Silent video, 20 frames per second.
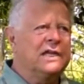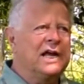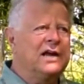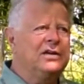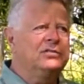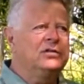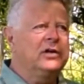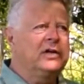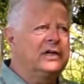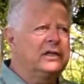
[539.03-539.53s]

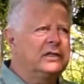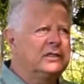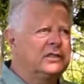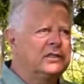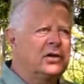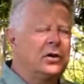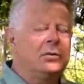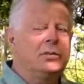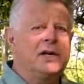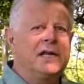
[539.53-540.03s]
every
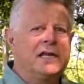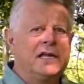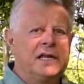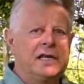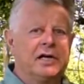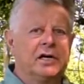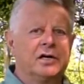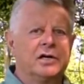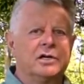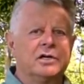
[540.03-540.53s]
so many
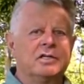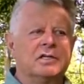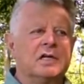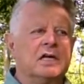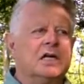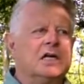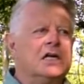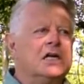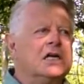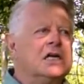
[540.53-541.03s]
years,
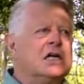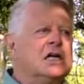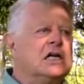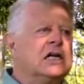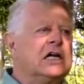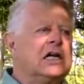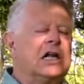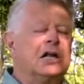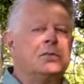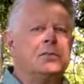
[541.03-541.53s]

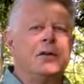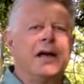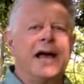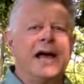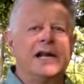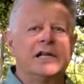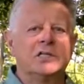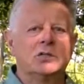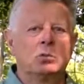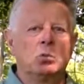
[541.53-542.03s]

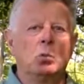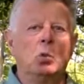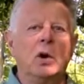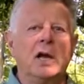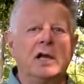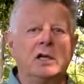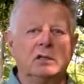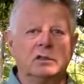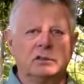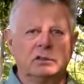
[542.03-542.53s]
clematis
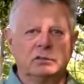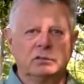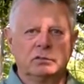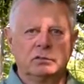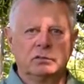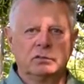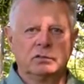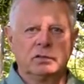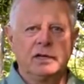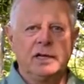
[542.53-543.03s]
wilt
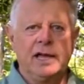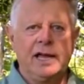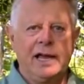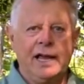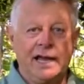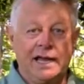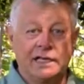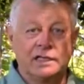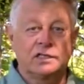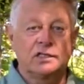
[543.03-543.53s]

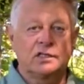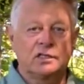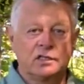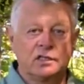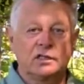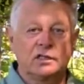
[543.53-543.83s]
hits